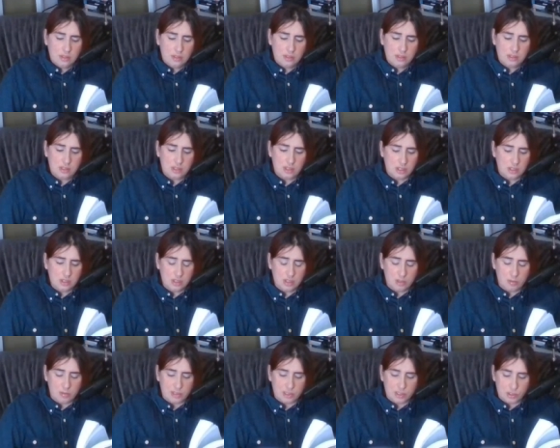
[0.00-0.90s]
It
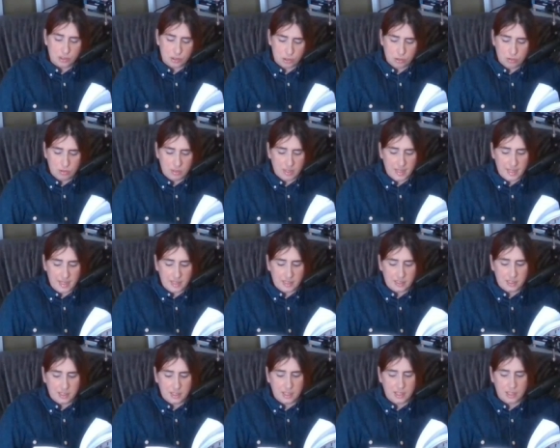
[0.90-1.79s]
certainly wasn't too
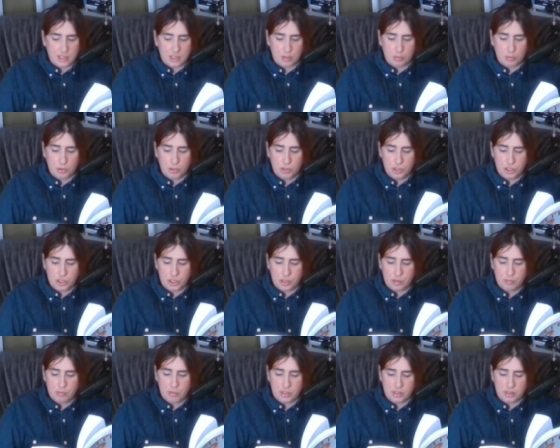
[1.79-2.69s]
late to get an
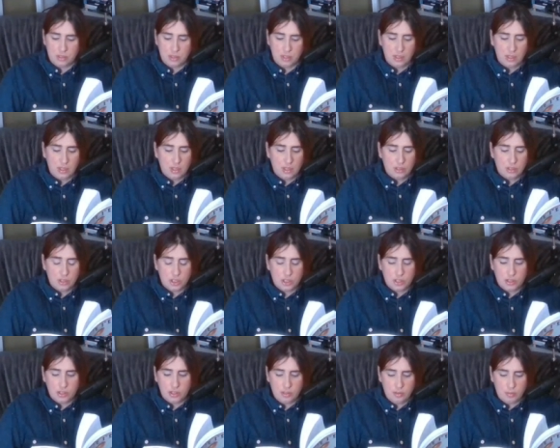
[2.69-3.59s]
abortion, but
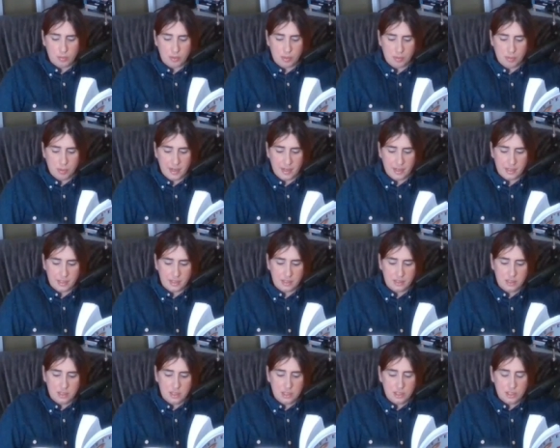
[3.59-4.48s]
she couldn't be
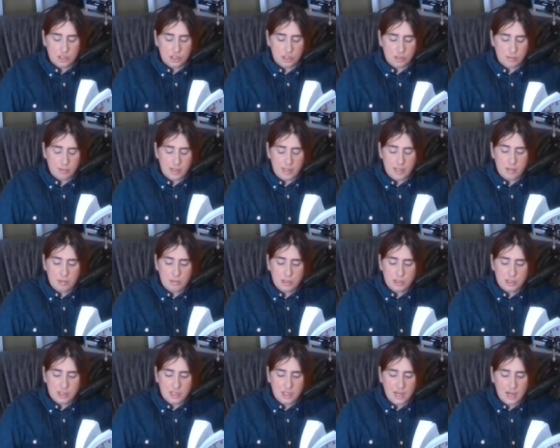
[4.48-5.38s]
pregnant. She made him
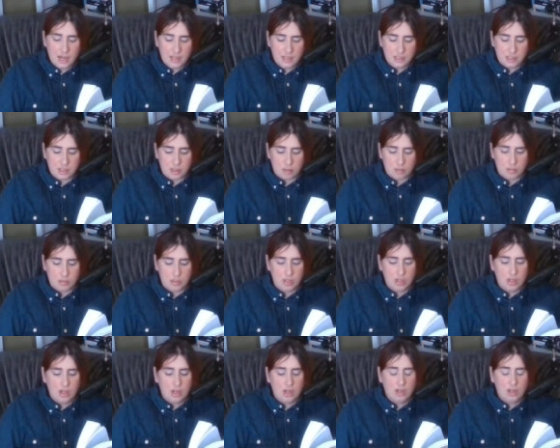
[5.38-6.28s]
use a condom.
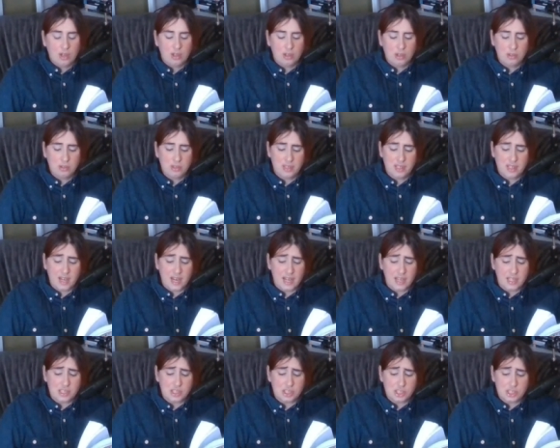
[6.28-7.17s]
Oh
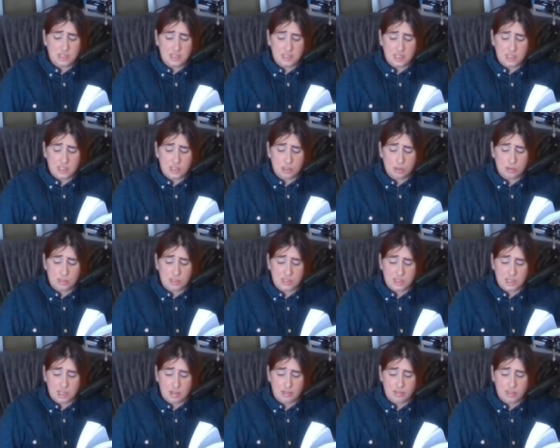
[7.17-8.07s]
God, she said to
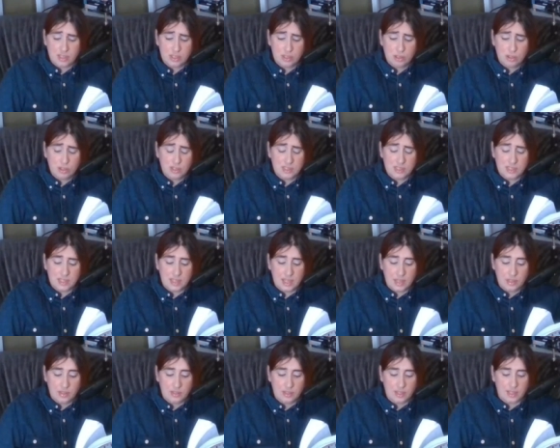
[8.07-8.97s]
herself. They told us in
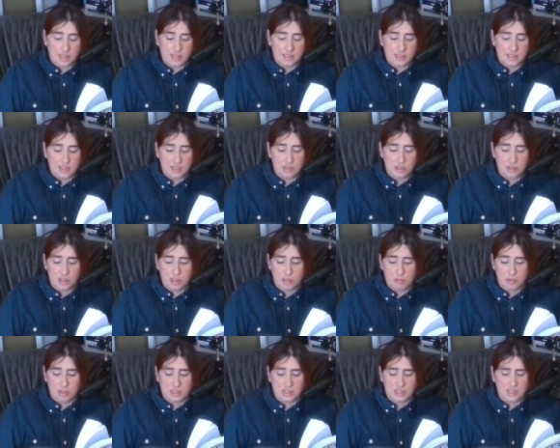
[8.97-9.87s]
health class that
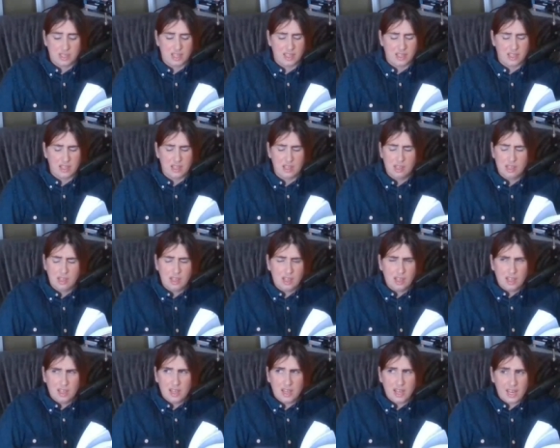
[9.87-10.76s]
only works like
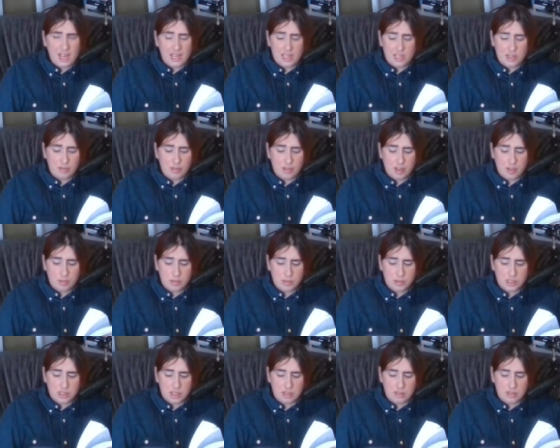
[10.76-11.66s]

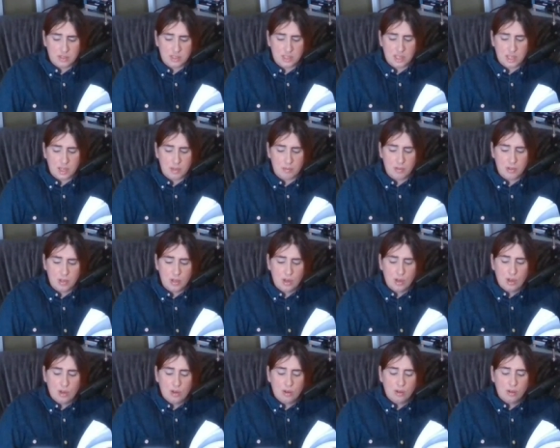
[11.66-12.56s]
85% of the time.
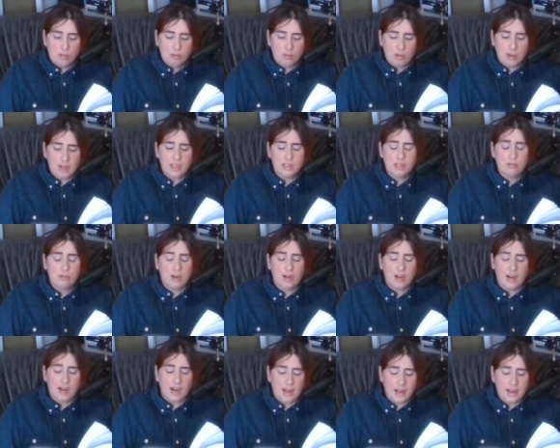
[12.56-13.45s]
Why do
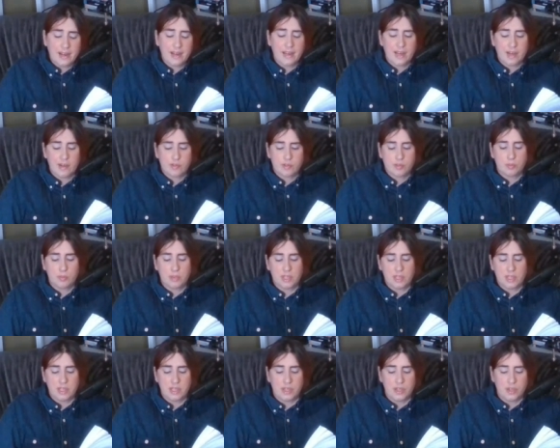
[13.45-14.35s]
I have to
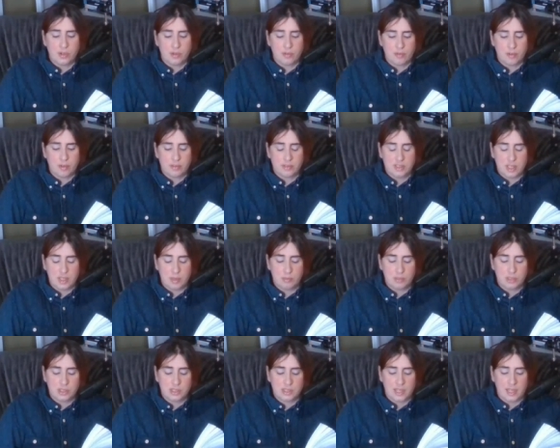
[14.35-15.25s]
be in the other
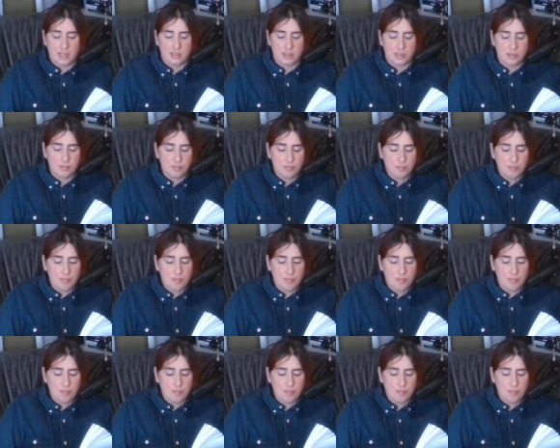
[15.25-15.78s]
15%?